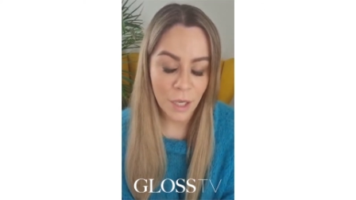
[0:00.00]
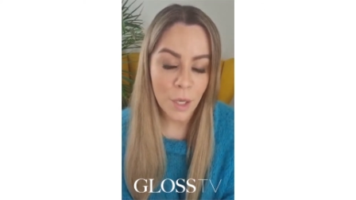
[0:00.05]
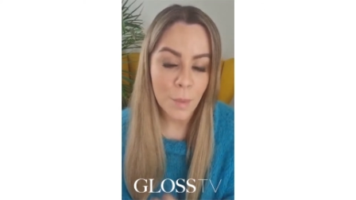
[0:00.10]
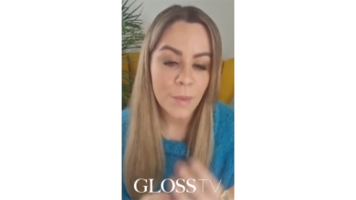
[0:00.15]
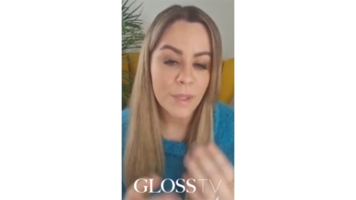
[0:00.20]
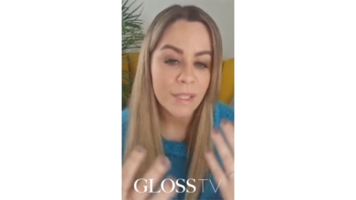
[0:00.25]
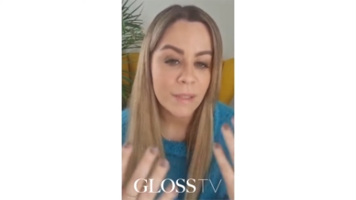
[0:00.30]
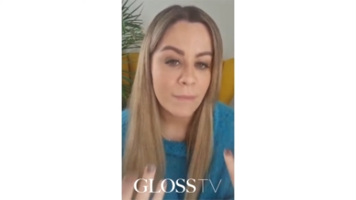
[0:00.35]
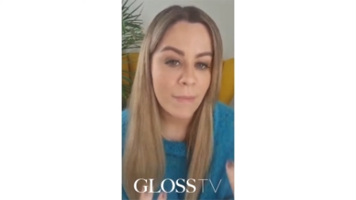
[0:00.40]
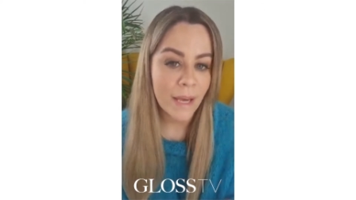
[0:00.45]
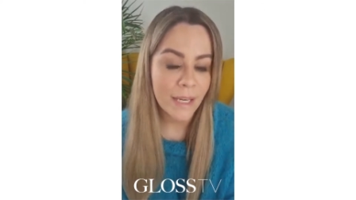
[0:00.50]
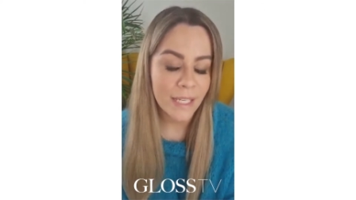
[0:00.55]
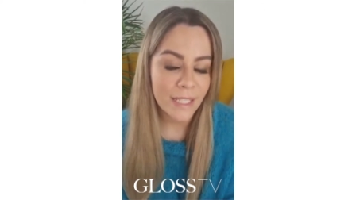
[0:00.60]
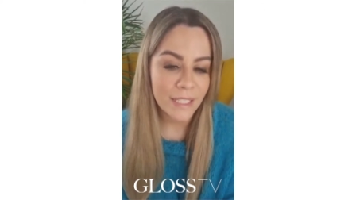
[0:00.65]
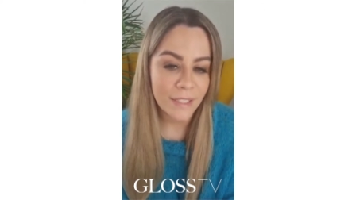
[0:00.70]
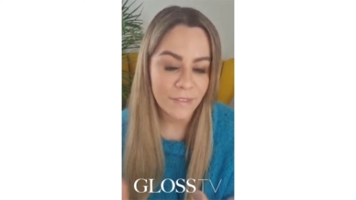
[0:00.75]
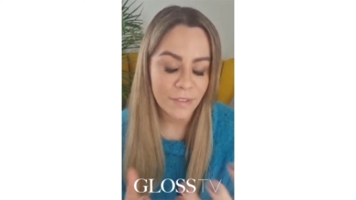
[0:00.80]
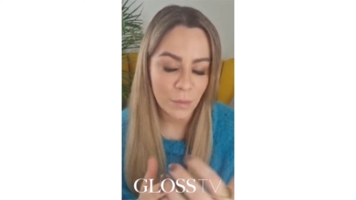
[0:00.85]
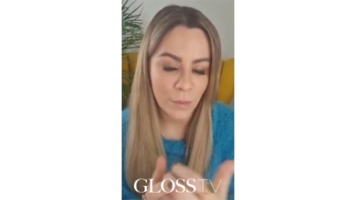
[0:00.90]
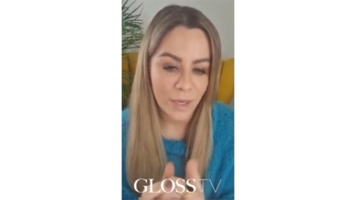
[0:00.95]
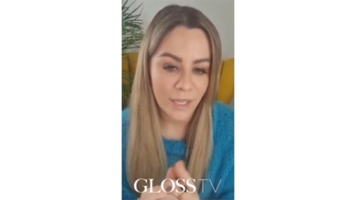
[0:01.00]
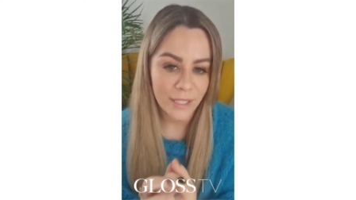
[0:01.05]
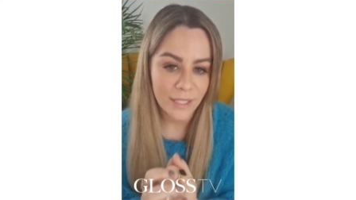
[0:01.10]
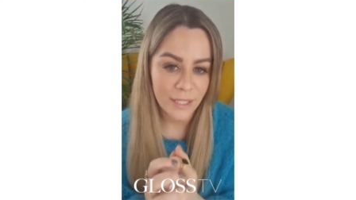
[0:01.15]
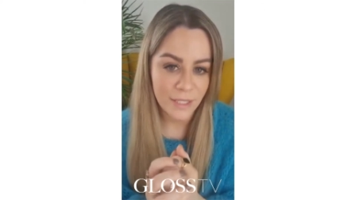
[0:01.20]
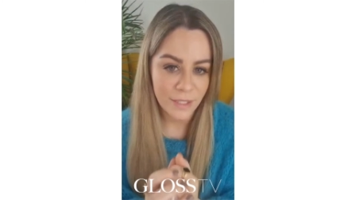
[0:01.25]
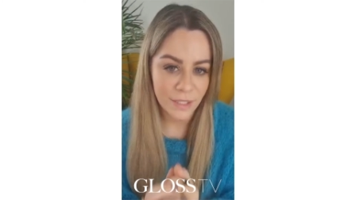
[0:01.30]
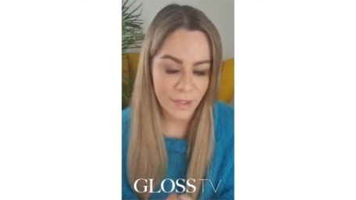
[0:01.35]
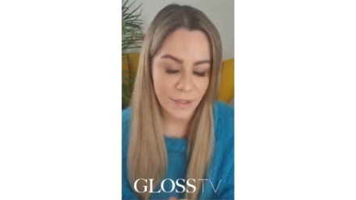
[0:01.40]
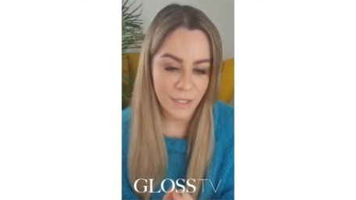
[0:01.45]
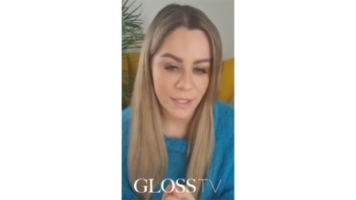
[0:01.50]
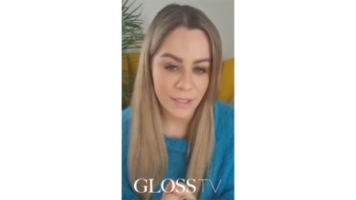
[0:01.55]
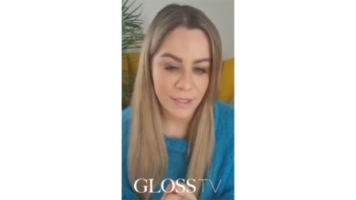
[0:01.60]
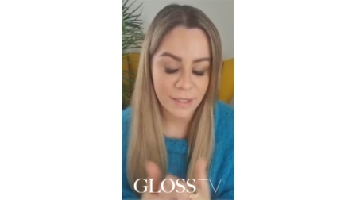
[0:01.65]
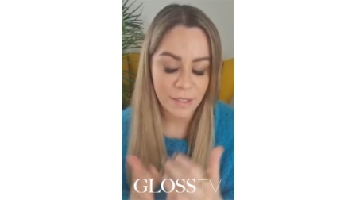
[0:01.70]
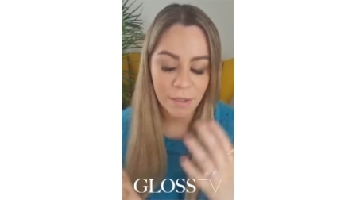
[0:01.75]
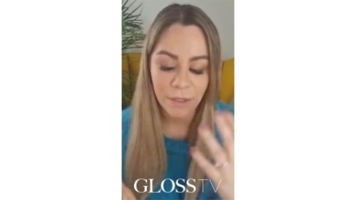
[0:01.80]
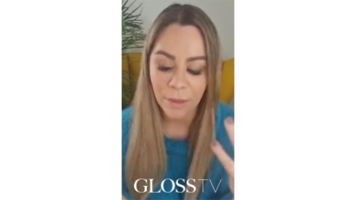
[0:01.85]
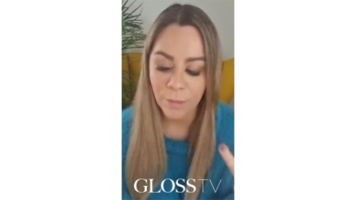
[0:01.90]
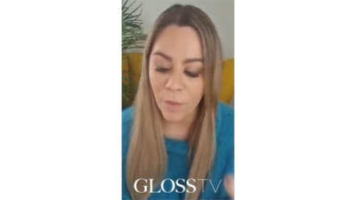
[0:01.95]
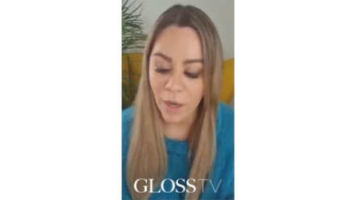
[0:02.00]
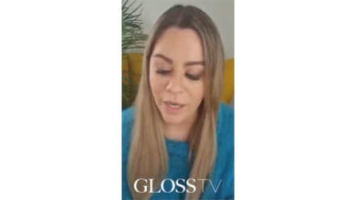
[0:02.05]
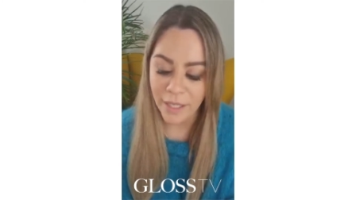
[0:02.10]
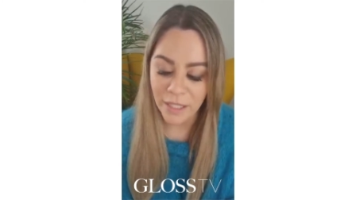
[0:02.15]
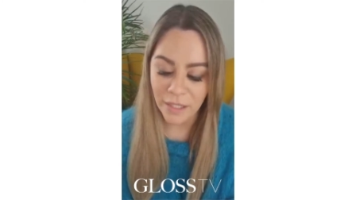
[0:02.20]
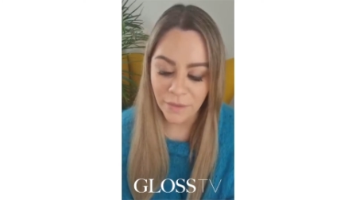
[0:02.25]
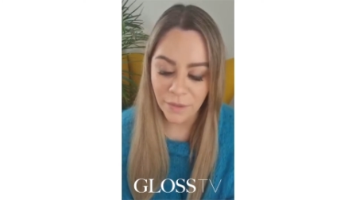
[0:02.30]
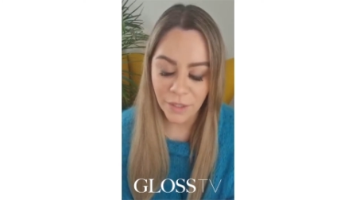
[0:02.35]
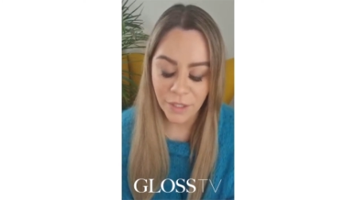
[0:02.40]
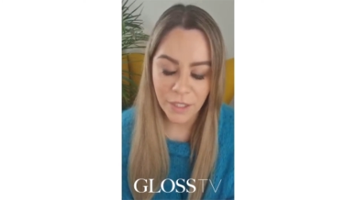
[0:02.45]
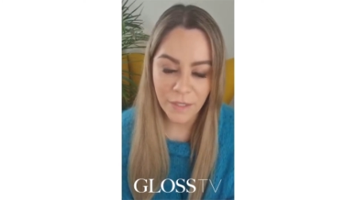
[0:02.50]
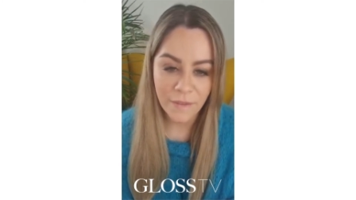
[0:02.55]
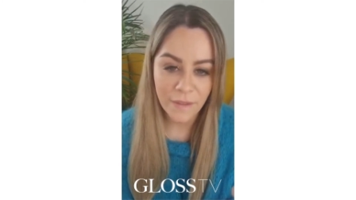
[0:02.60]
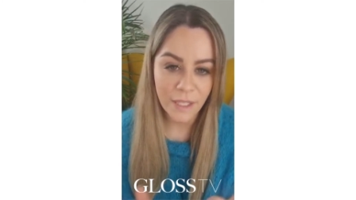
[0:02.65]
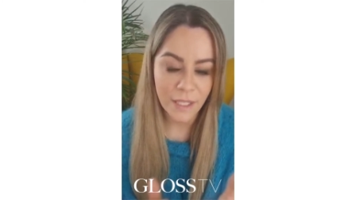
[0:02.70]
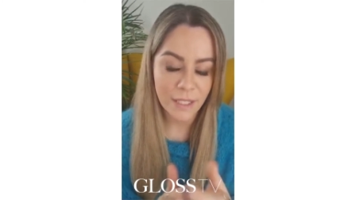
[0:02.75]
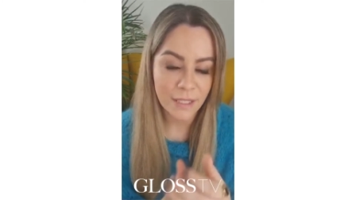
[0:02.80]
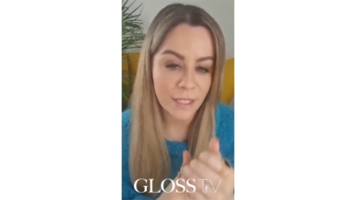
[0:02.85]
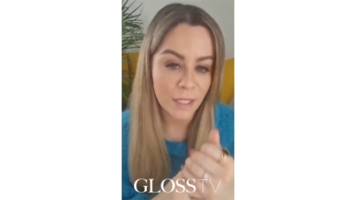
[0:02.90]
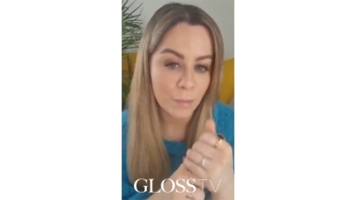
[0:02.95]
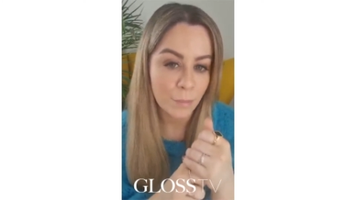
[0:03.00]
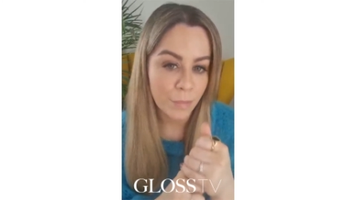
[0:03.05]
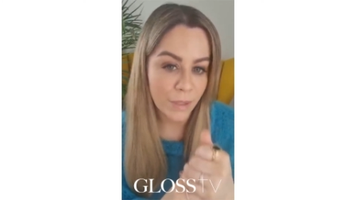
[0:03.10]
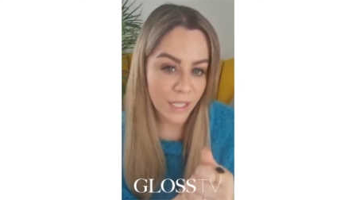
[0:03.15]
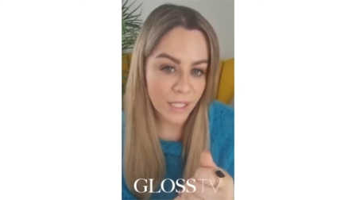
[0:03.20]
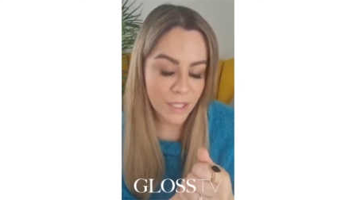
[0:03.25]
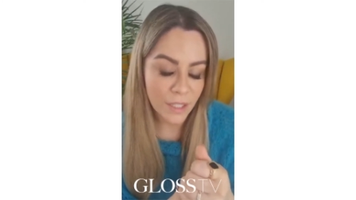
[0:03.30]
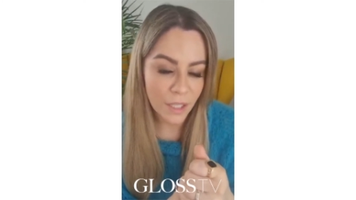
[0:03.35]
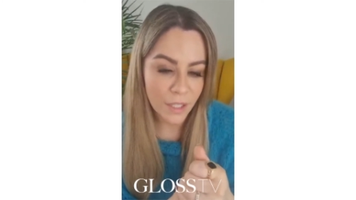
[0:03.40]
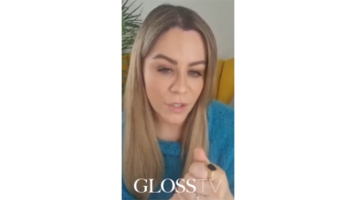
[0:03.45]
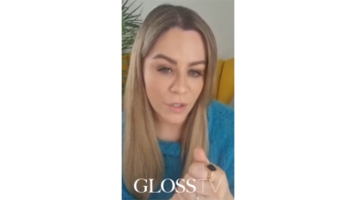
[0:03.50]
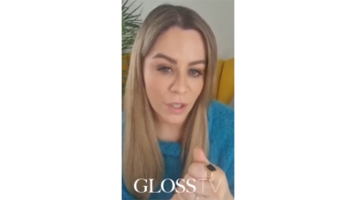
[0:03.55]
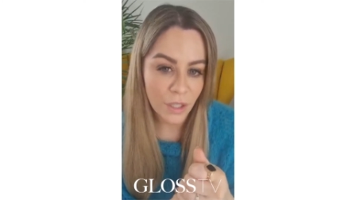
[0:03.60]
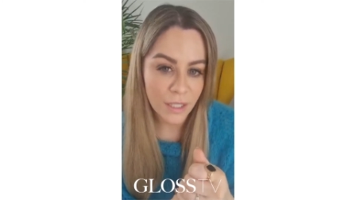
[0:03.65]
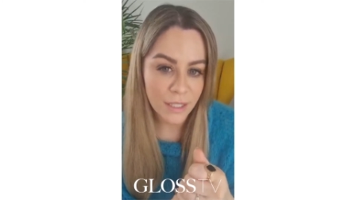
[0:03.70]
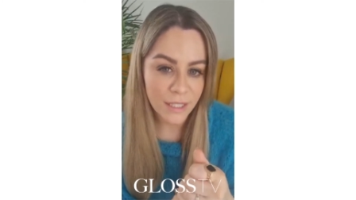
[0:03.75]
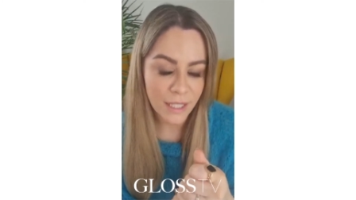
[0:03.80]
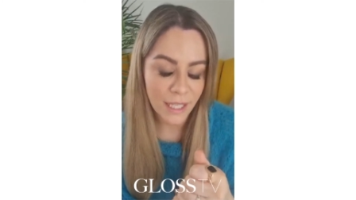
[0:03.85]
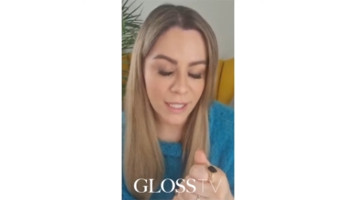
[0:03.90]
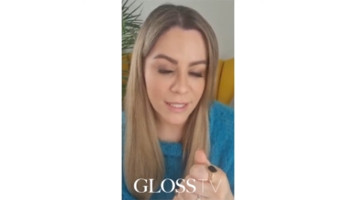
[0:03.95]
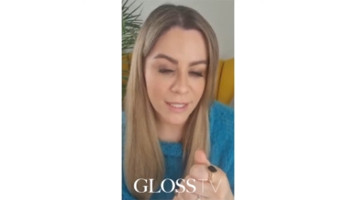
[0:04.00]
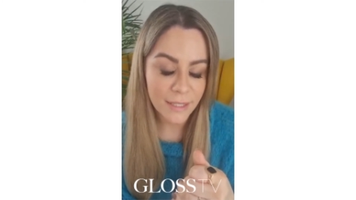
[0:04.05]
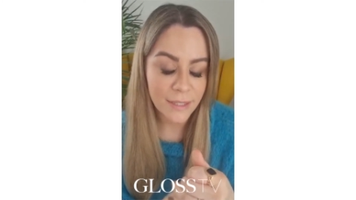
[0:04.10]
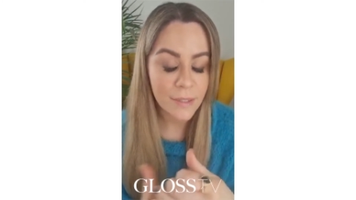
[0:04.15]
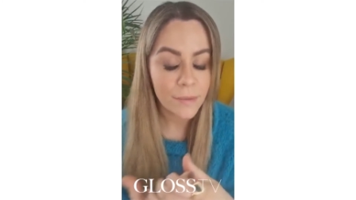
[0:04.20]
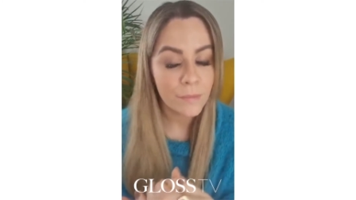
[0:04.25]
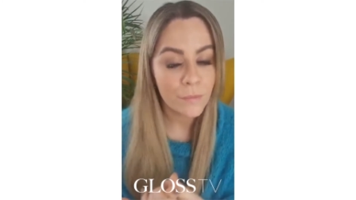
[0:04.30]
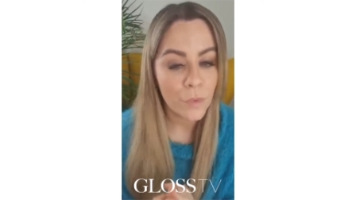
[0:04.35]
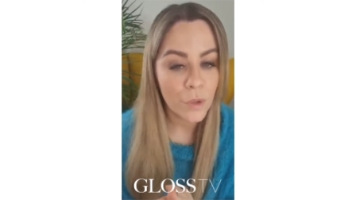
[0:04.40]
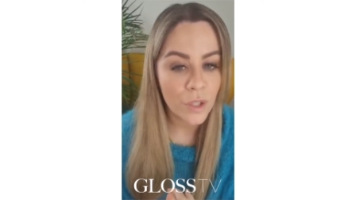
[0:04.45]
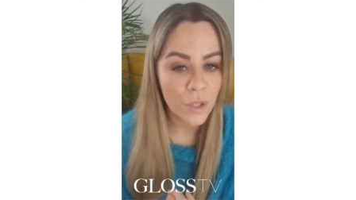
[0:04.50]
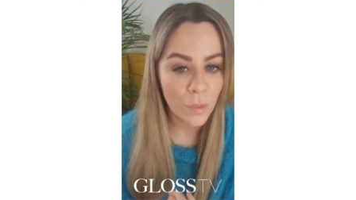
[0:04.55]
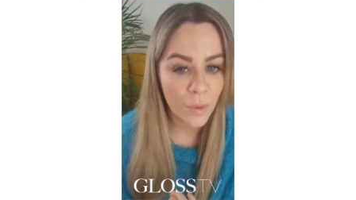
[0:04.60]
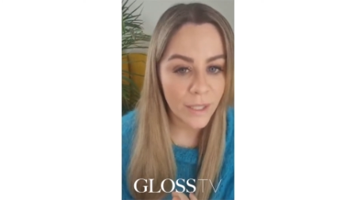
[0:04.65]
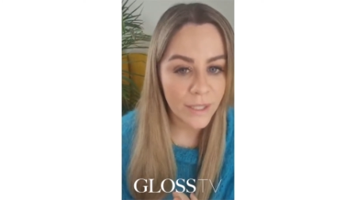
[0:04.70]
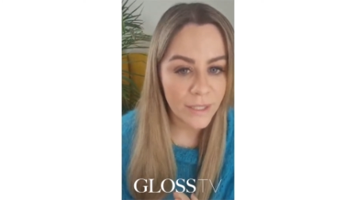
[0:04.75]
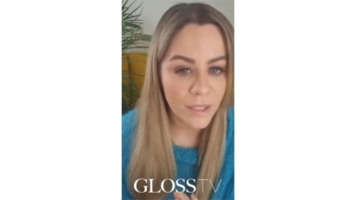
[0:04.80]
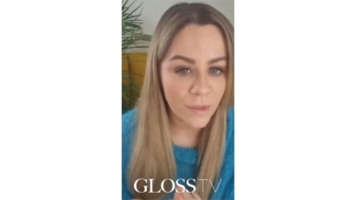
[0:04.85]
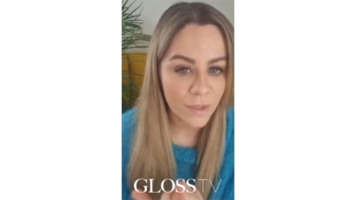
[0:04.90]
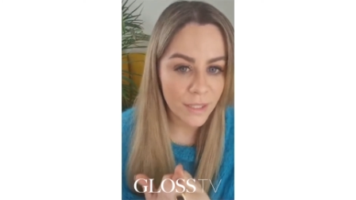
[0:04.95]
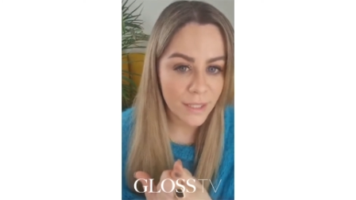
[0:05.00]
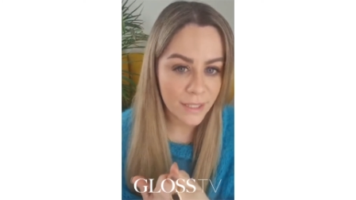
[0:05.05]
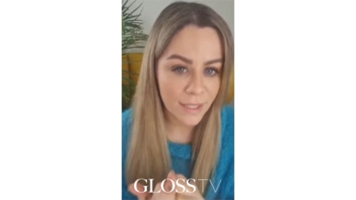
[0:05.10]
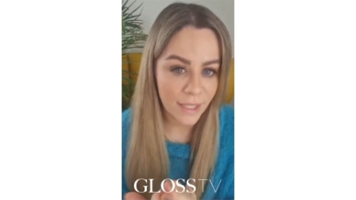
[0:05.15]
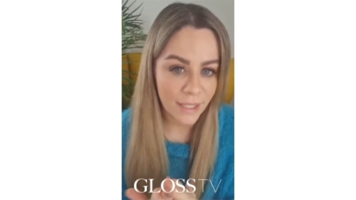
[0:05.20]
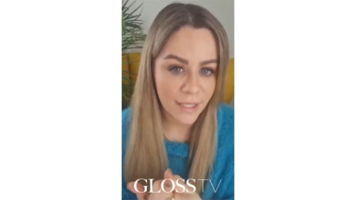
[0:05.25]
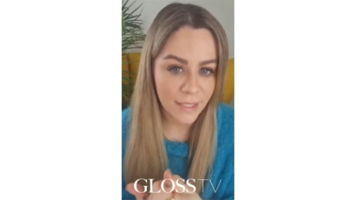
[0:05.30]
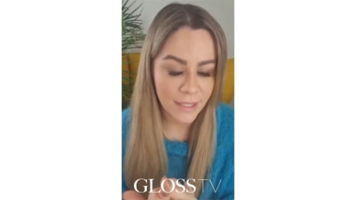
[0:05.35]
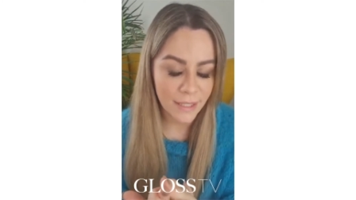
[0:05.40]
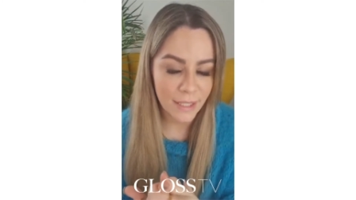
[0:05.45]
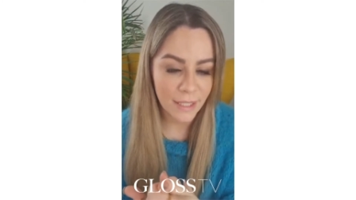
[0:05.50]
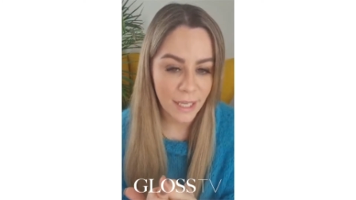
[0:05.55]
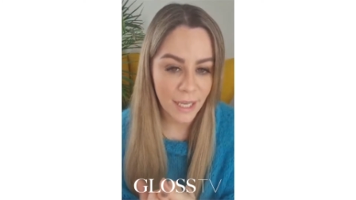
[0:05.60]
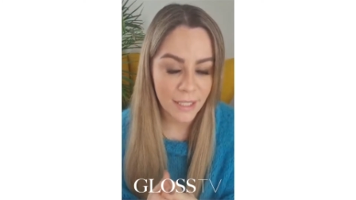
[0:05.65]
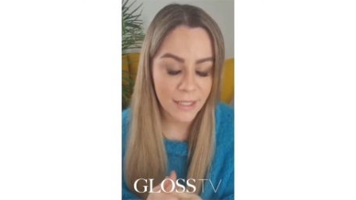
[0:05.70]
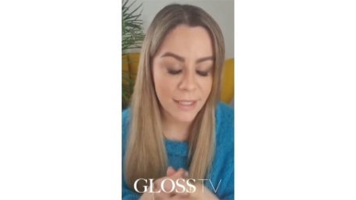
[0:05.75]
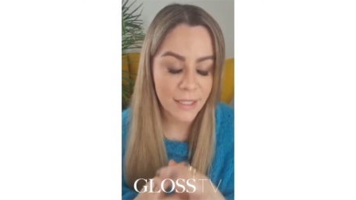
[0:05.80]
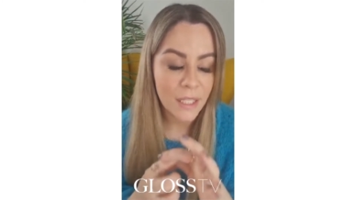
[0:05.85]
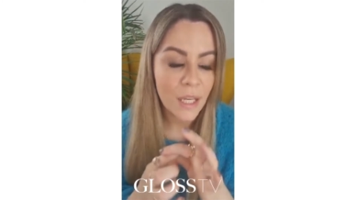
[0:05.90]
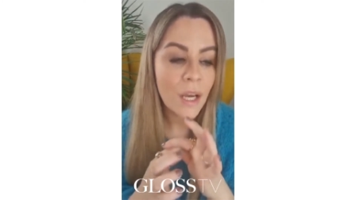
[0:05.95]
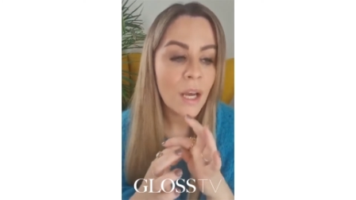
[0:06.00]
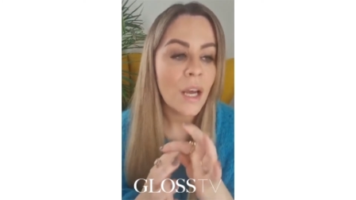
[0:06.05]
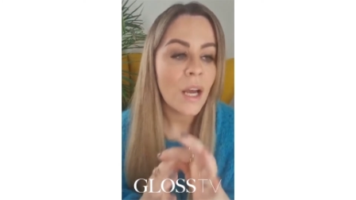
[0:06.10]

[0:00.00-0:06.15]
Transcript: There's many different ways to do this. So you might have heard of things like beta hydroxy acids, otherwise known as salicylic acid,